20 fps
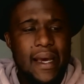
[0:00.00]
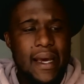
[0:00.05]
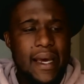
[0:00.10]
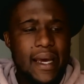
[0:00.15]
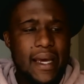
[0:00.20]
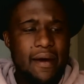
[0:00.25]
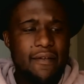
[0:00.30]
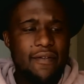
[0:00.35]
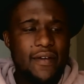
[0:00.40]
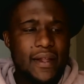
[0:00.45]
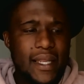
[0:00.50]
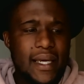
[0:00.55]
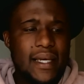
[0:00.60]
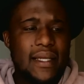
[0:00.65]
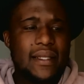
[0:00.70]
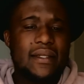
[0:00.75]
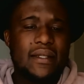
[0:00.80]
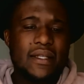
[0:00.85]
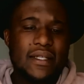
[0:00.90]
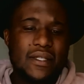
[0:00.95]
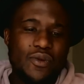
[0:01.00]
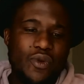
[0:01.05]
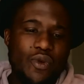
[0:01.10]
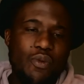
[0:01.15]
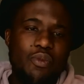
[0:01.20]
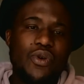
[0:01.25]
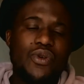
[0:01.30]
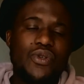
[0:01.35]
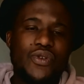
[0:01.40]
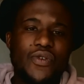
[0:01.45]
And I felt like this
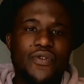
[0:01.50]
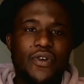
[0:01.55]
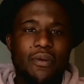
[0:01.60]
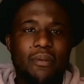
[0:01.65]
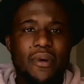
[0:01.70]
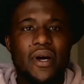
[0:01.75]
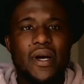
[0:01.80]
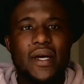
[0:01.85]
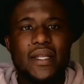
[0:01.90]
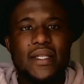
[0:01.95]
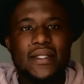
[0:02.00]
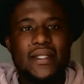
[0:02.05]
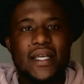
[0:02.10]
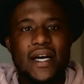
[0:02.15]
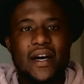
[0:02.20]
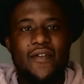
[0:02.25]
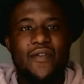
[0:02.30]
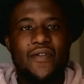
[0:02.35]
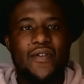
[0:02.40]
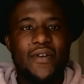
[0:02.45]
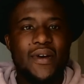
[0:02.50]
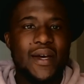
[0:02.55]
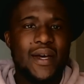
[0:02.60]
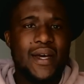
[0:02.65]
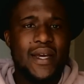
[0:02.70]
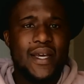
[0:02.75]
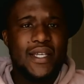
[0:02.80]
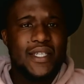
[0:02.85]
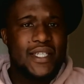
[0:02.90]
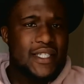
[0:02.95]
Ubuntu from her and stuff.
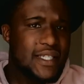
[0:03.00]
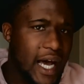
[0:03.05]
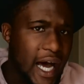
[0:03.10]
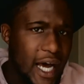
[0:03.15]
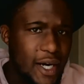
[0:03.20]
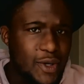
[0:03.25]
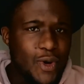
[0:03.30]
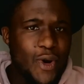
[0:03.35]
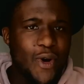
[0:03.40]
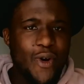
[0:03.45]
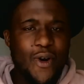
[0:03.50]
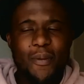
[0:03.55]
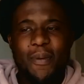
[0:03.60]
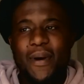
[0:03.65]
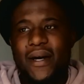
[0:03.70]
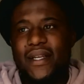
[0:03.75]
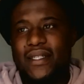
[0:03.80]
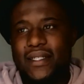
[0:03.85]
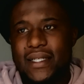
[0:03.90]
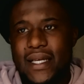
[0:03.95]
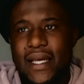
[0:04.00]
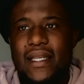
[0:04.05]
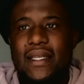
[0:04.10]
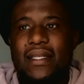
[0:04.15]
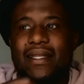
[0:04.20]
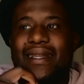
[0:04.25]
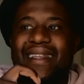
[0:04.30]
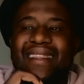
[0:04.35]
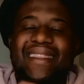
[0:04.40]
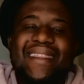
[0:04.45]
She's a hardcore, but she
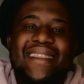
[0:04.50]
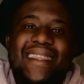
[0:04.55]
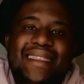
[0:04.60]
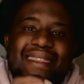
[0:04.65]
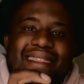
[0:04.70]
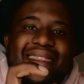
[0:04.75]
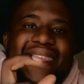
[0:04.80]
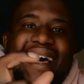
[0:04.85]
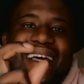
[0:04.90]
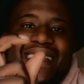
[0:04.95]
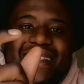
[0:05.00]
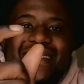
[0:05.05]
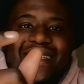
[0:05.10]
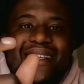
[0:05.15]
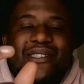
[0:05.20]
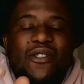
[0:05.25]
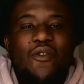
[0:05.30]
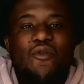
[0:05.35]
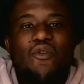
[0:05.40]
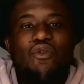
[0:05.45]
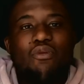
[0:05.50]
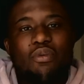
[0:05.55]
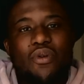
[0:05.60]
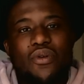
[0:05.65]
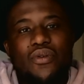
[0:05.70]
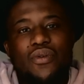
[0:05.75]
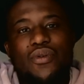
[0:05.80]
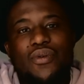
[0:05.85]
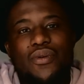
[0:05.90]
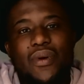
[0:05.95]
had that sense of
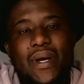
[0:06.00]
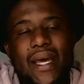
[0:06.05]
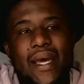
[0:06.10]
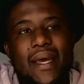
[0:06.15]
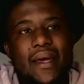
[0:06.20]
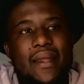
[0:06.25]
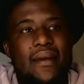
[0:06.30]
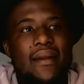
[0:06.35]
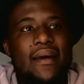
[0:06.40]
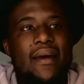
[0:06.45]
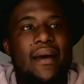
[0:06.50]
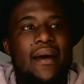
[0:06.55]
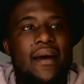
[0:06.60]
Ubuntu. And